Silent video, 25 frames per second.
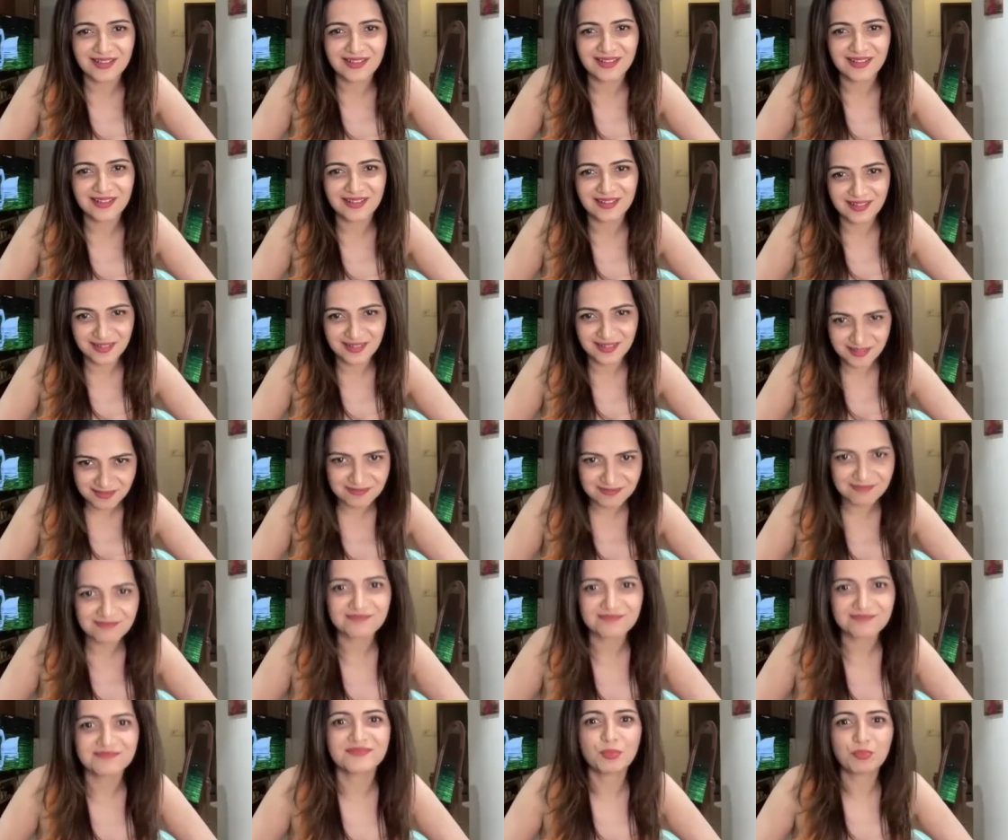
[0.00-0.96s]

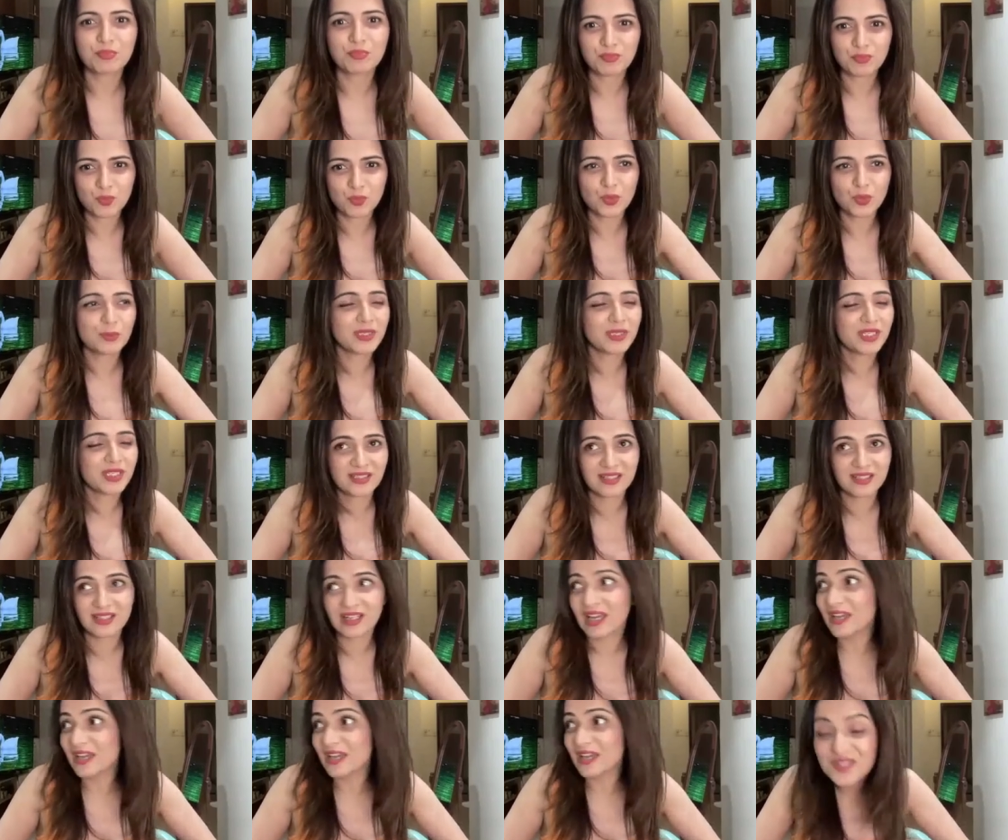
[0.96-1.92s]
the women
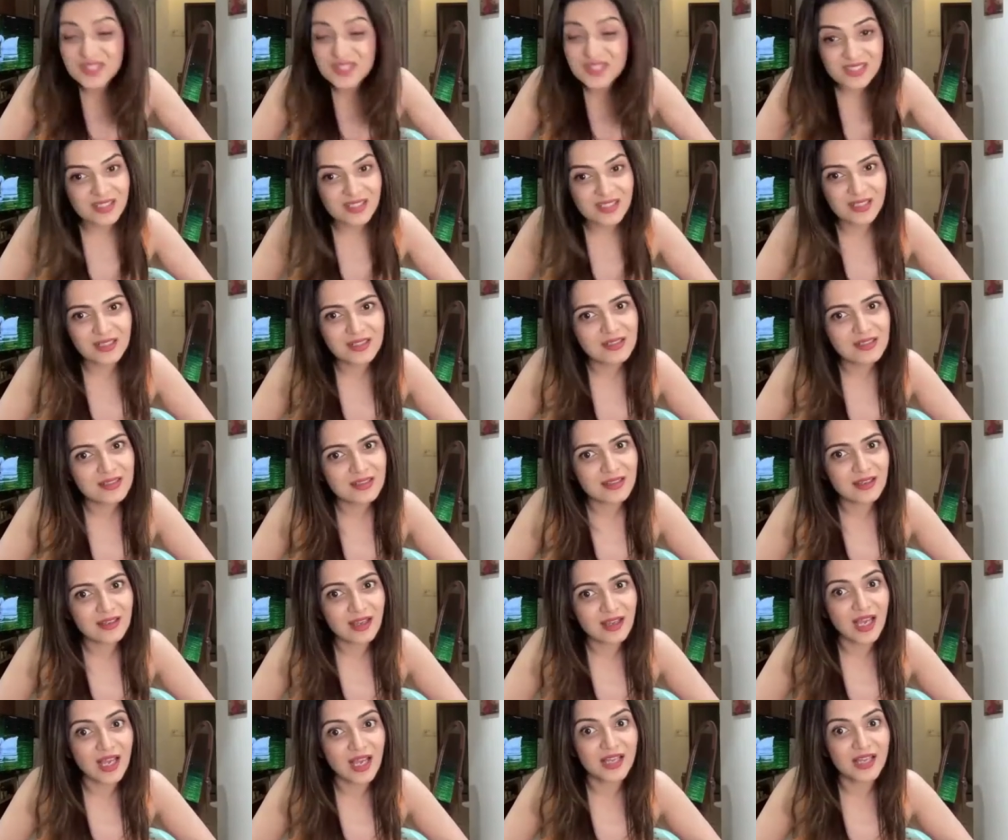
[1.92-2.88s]
that I've seen.
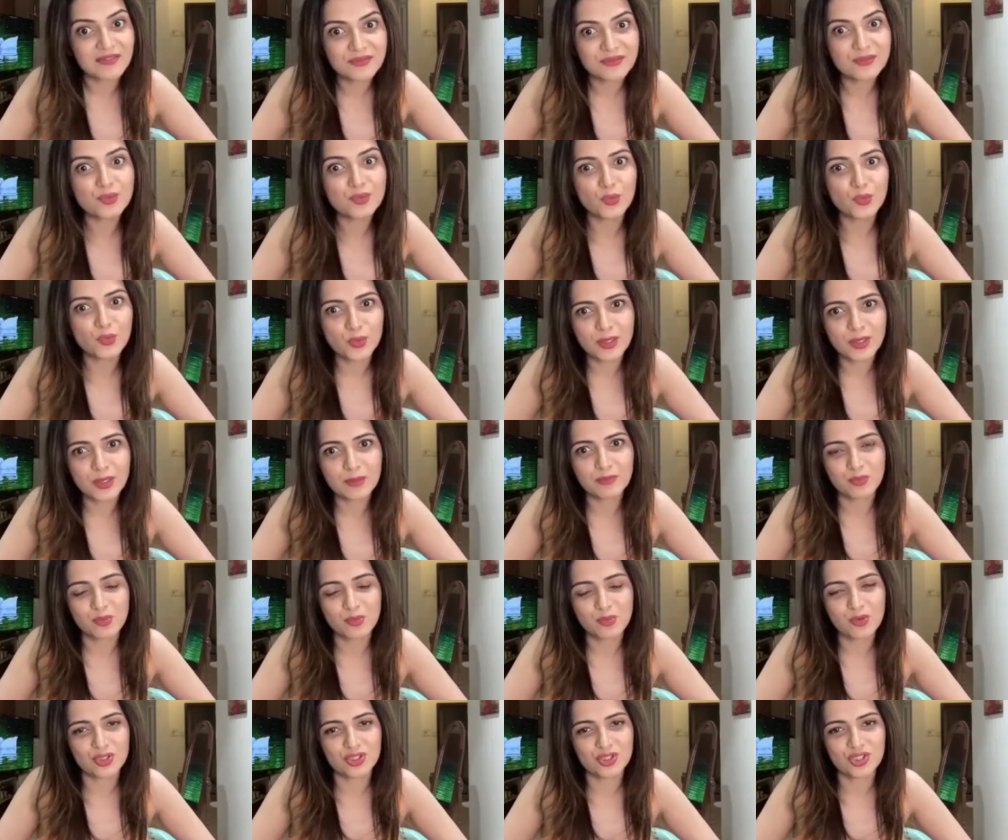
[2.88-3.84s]
I've grown up
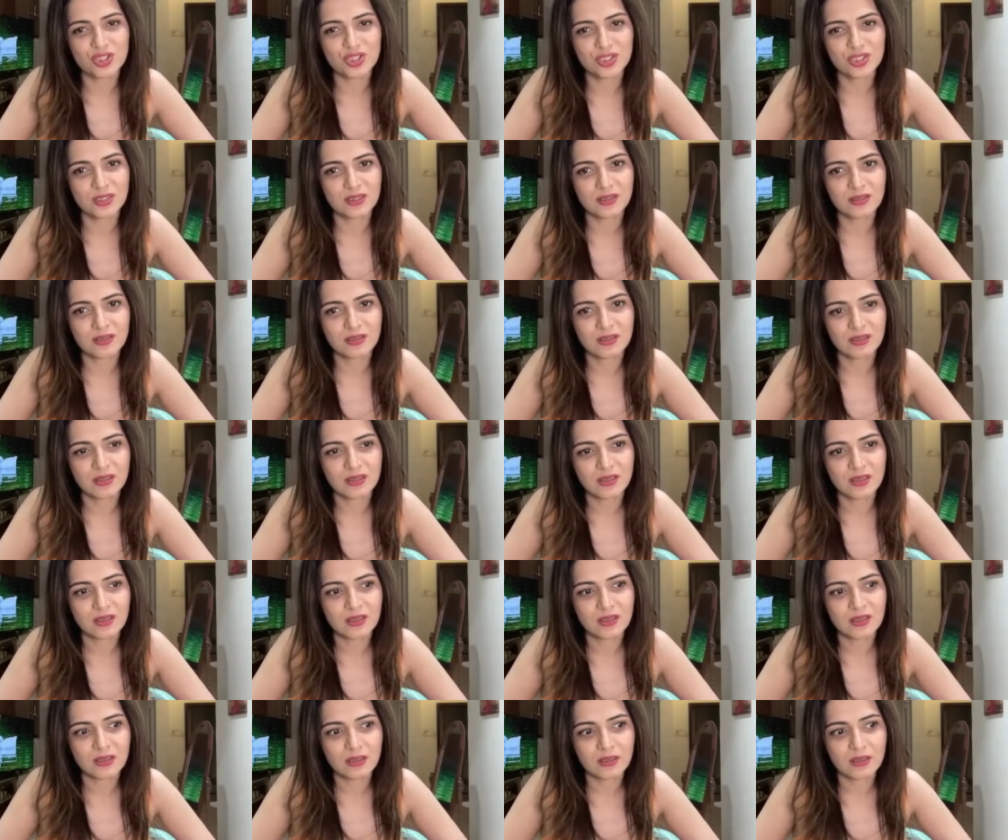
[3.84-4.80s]
watching.
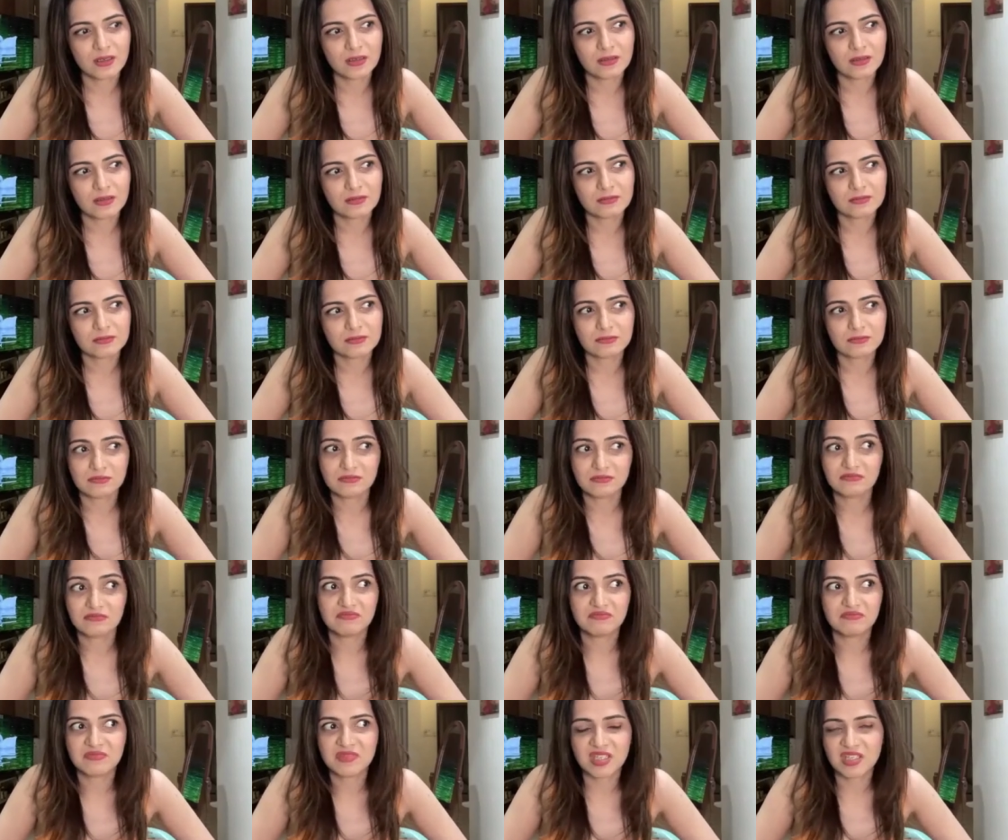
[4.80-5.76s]

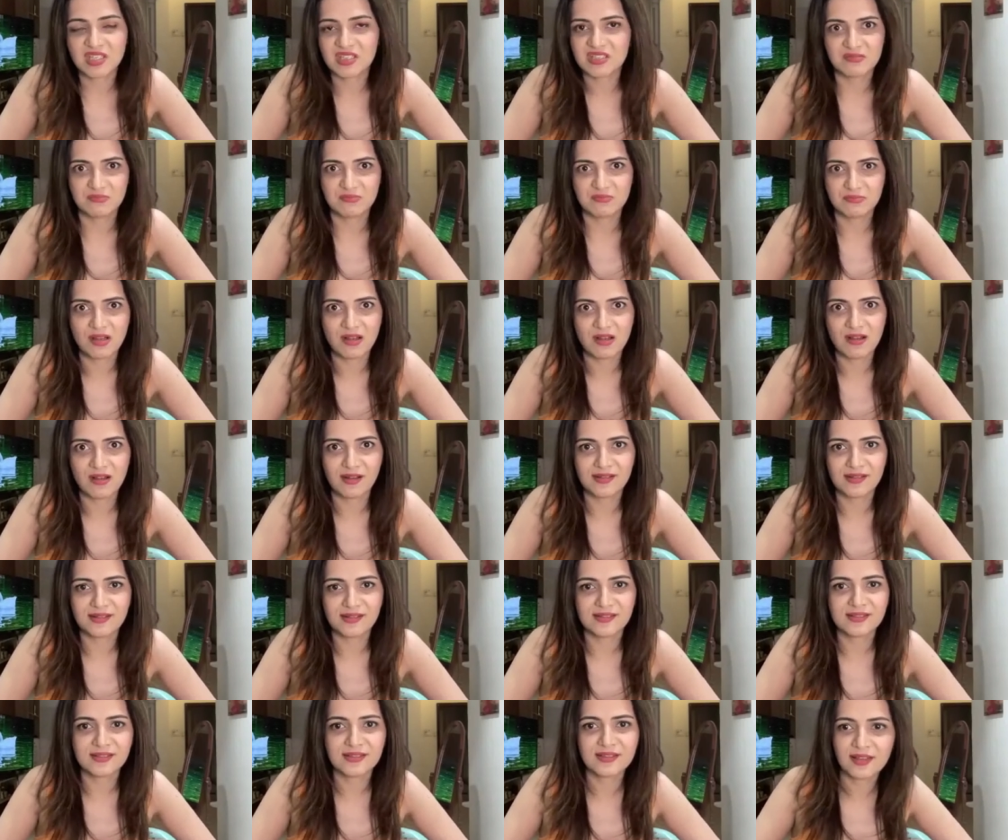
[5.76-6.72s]
They're
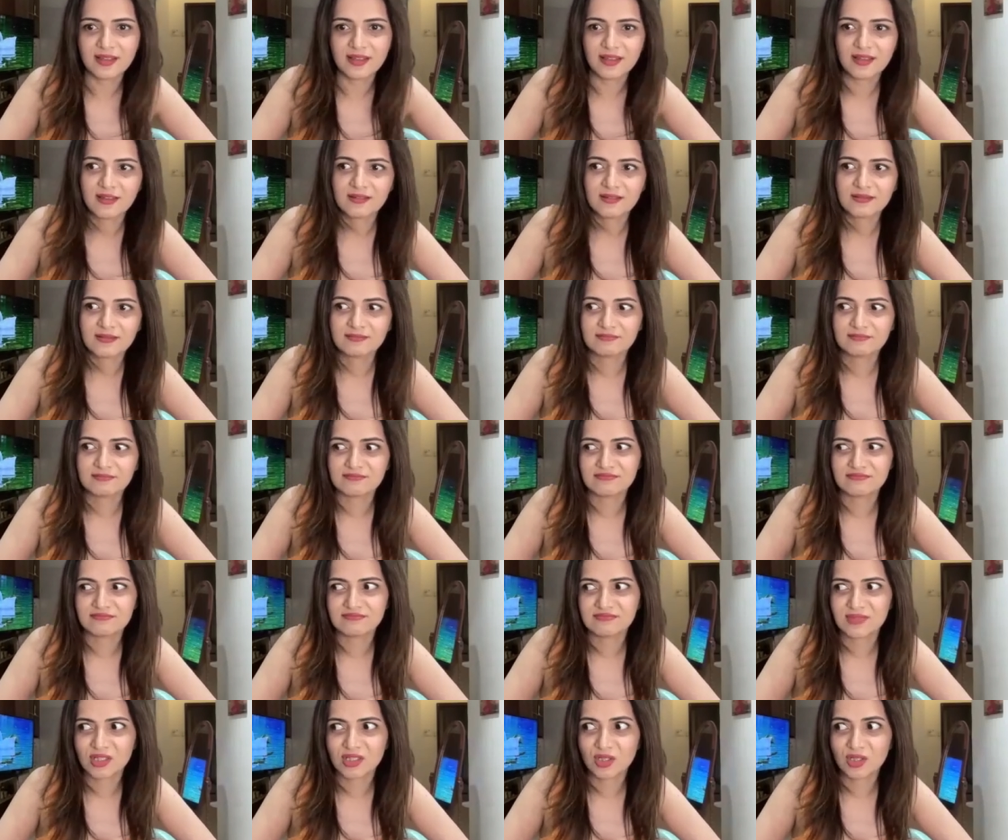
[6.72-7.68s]
smart and
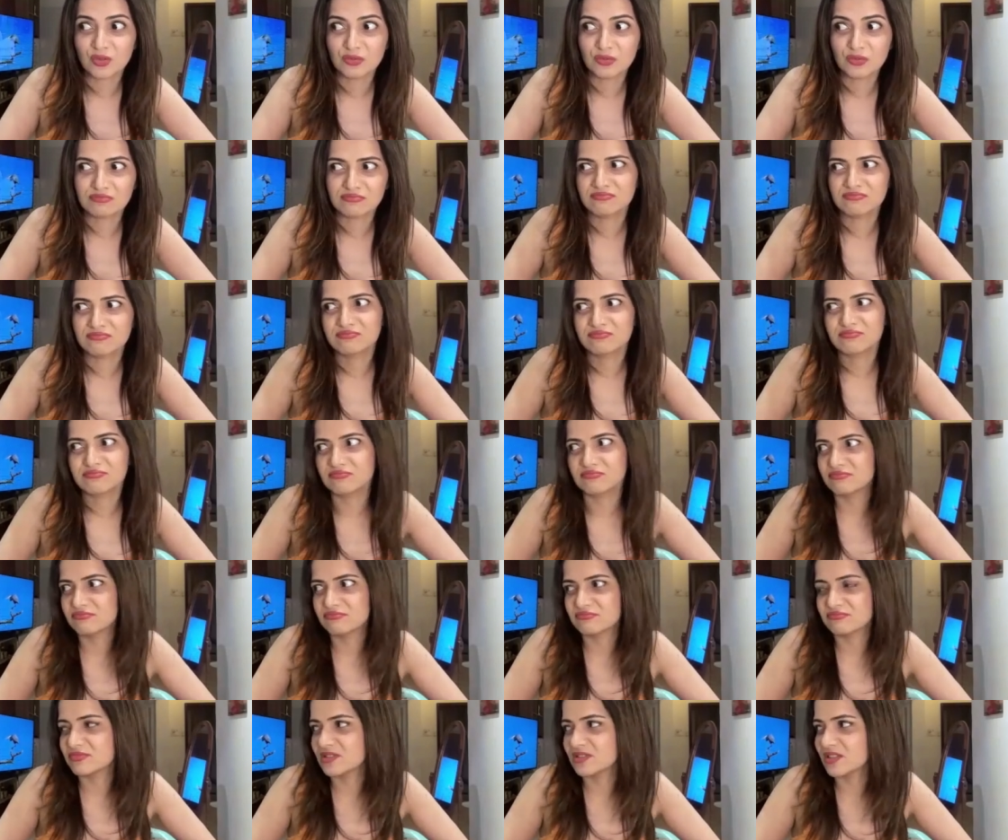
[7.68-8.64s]

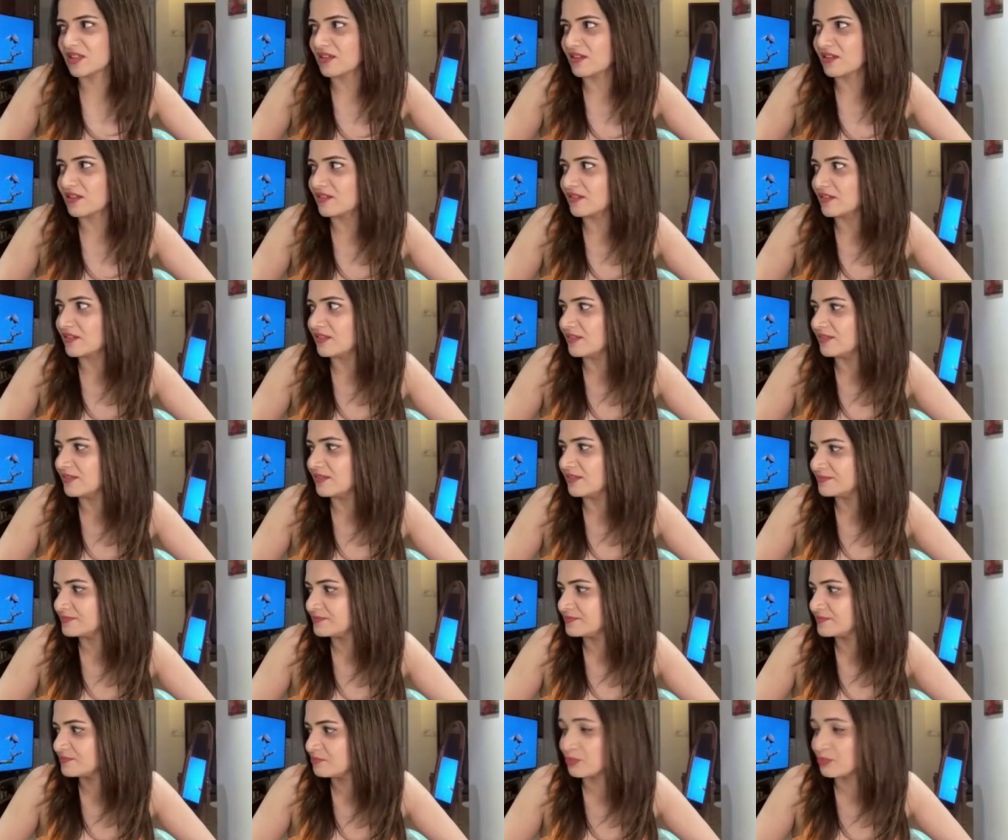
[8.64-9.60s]
they're
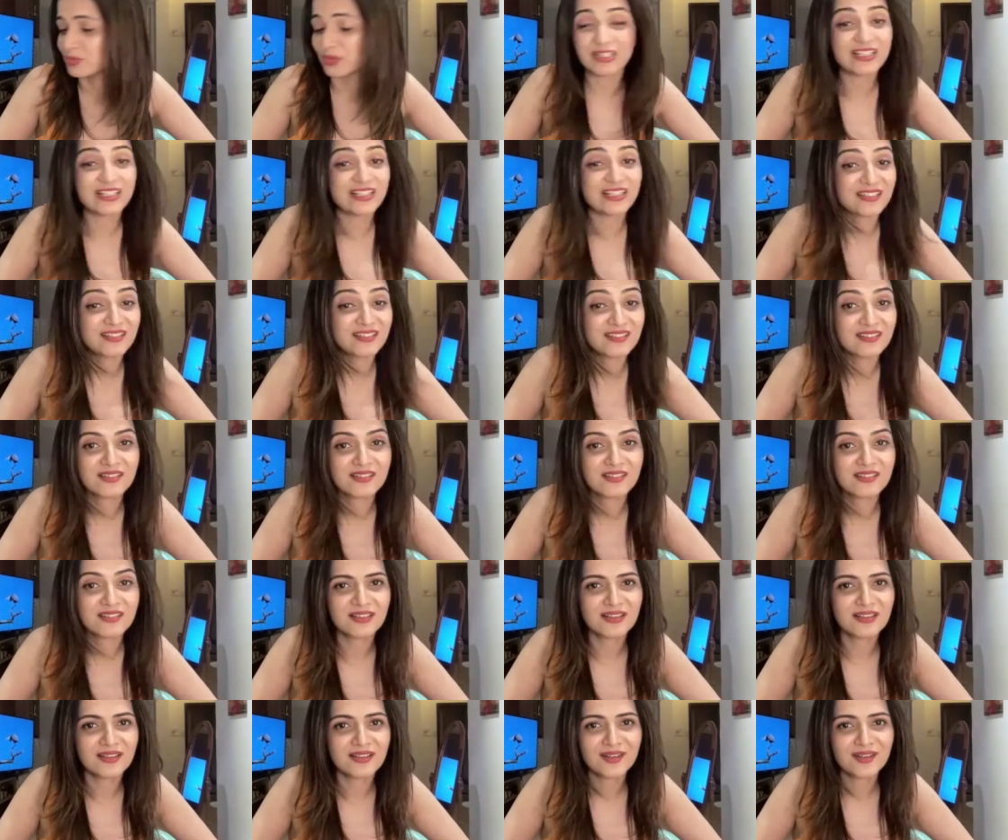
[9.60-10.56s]
brilliant,